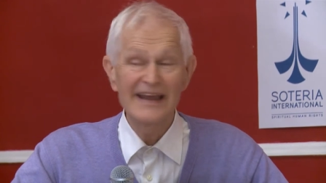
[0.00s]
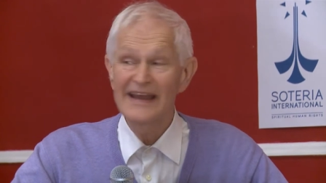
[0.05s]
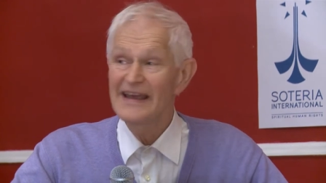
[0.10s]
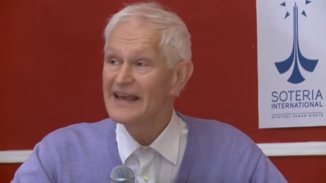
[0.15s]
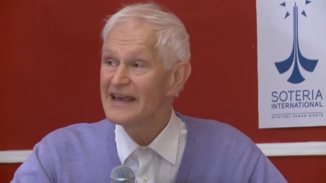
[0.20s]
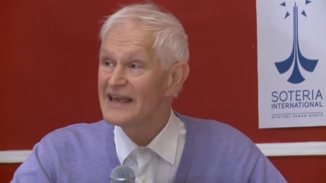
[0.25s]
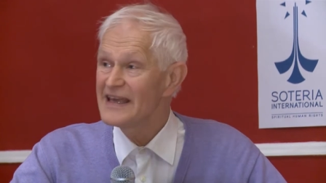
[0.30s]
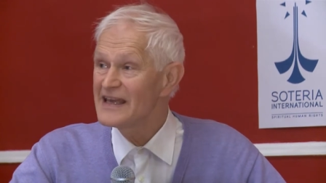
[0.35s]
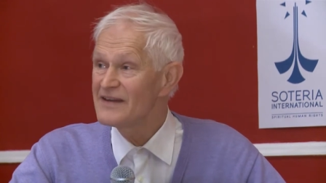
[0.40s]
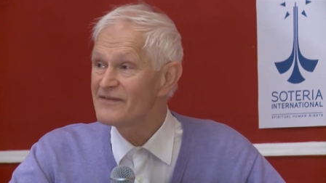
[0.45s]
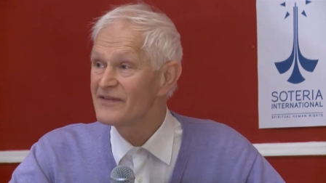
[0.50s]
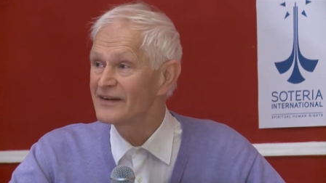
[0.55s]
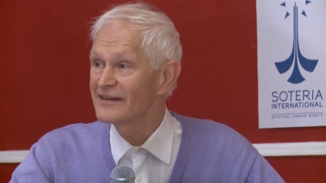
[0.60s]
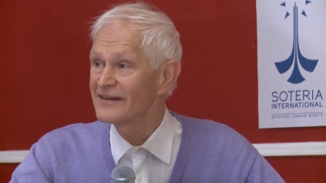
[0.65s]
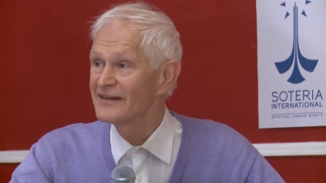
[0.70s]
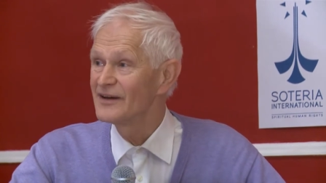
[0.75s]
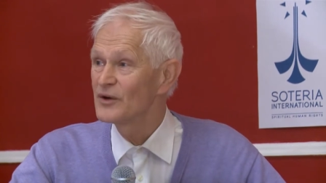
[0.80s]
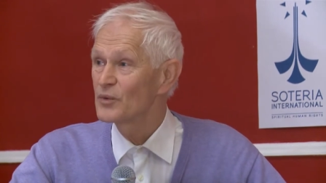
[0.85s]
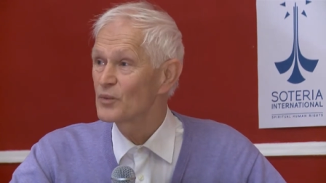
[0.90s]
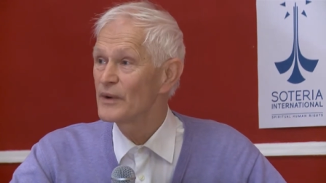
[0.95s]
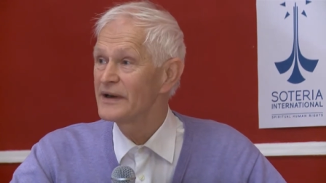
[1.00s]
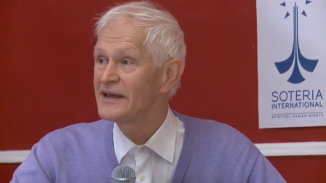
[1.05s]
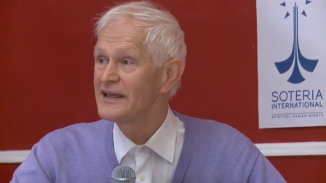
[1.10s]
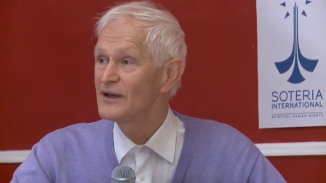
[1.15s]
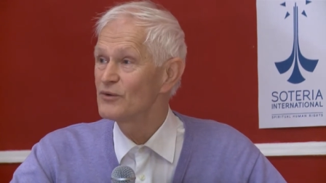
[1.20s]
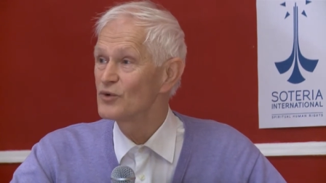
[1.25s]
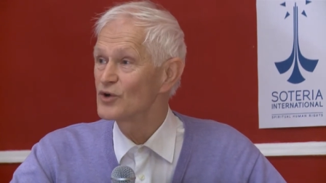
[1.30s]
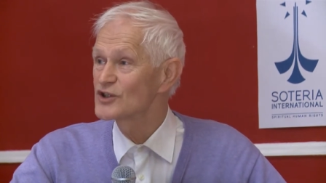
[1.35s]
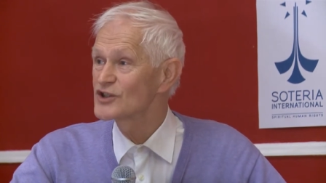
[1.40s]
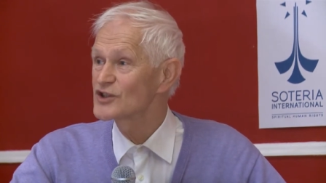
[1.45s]
Even when
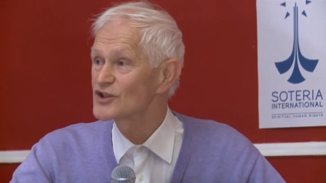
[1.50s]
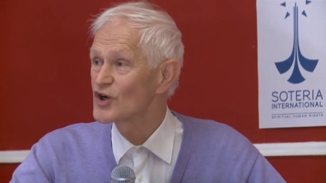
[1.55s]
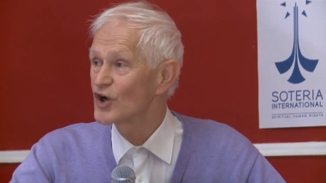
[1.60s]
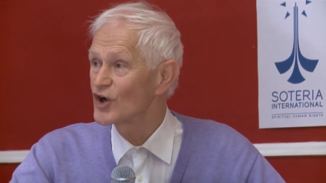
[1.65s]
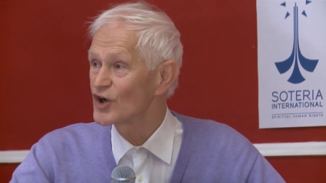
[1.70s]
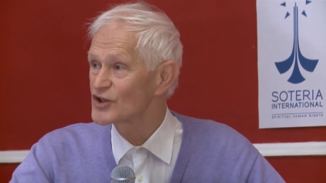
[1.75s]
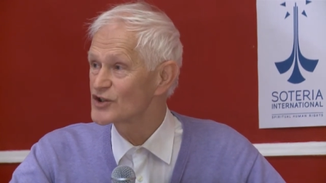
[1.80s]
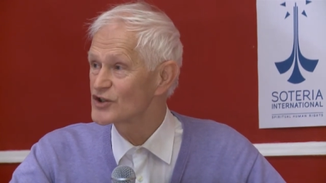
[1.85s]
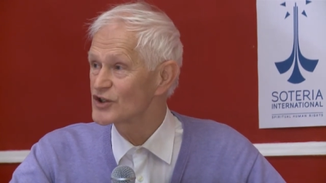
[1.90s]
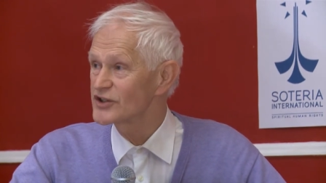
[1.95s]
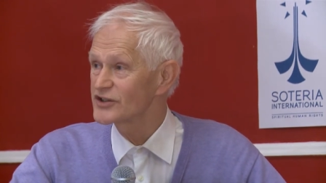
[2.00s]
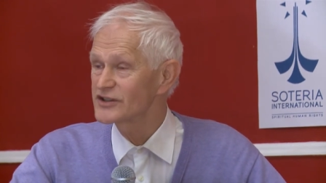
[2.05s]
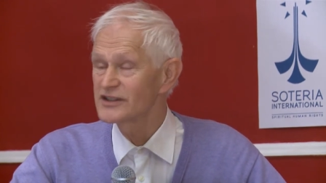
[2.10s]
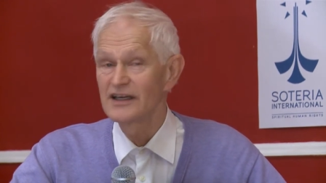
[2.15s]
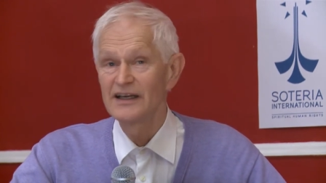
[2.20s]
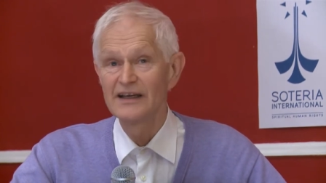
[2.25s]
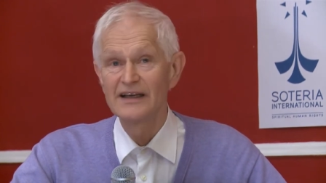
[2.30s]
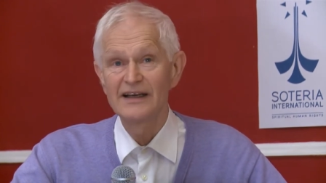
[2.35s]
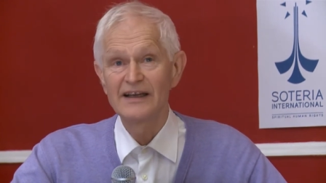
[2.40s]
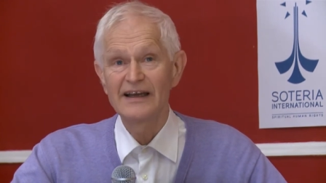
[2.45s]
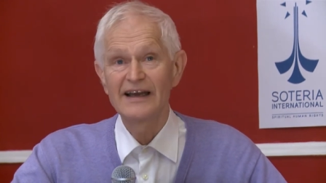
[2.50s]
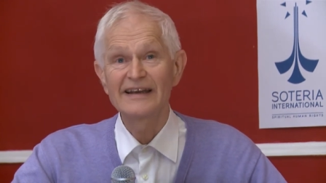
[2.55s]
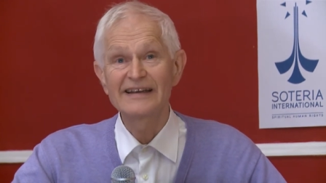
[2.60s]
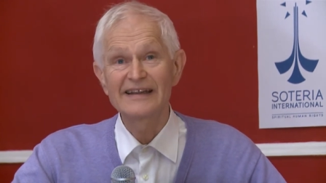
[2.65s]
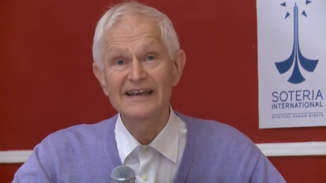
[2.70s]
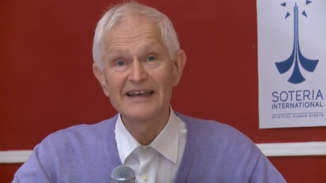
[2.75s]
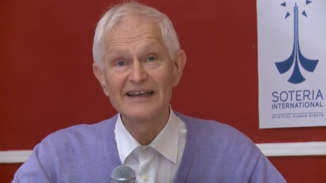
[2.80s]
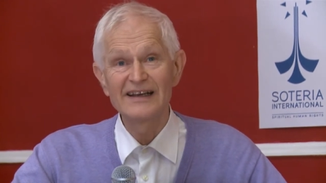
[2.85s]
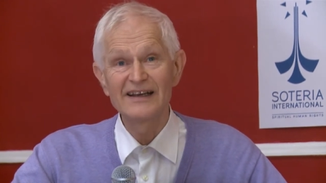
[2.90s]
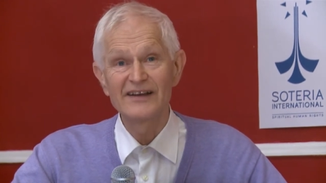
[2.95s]
he was tortured and
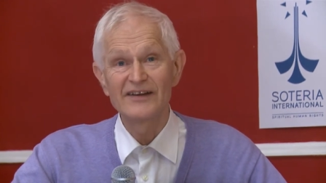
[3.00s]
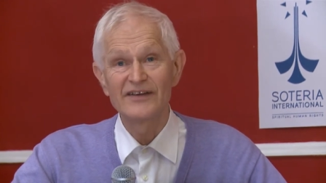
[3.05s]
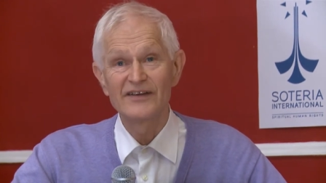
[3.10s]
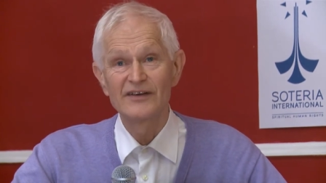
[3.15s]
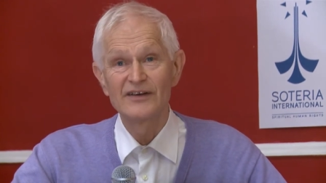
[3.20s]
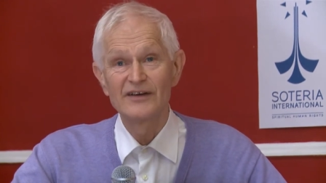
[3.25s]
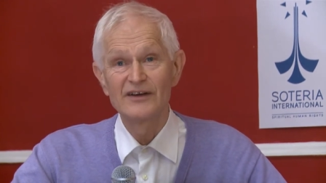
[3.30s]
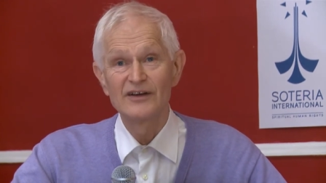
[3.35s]
killed